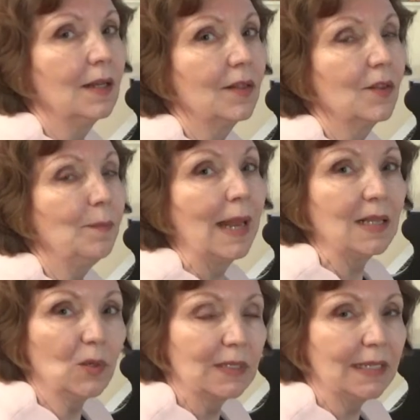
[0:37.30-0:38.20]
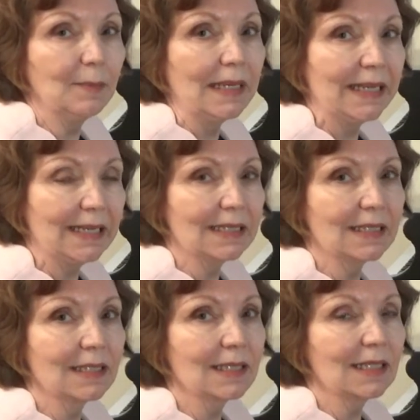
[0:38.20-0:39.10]
The melody
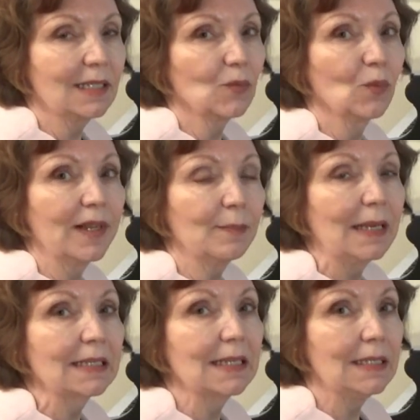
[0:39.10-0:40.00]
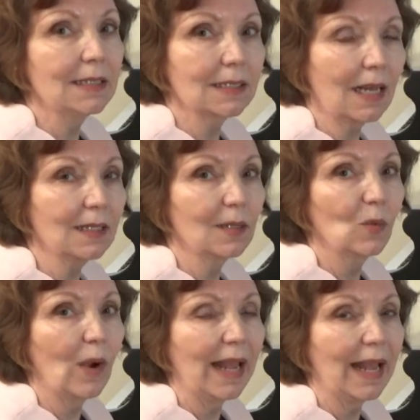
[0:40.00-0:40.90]
begins in a rhythmically subtle
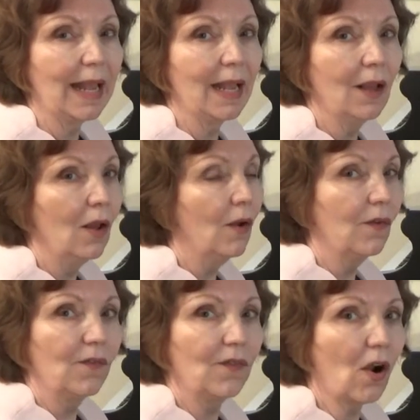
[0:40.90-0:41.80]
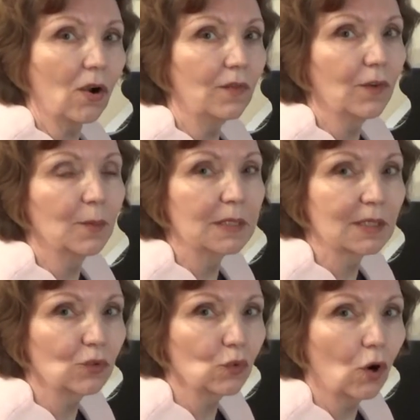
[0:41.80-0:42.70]
way, far from a
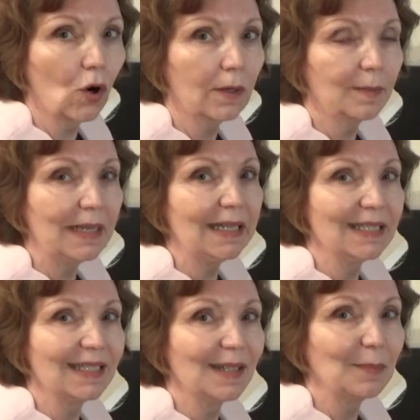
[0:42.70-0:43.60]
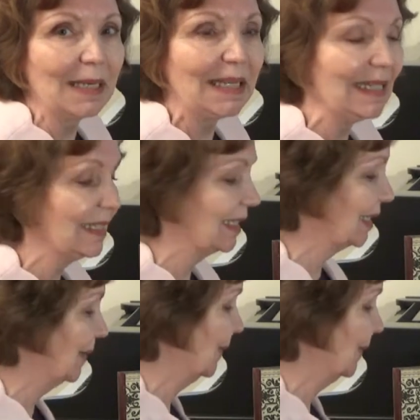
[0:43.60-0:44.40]
strong beat in the piece.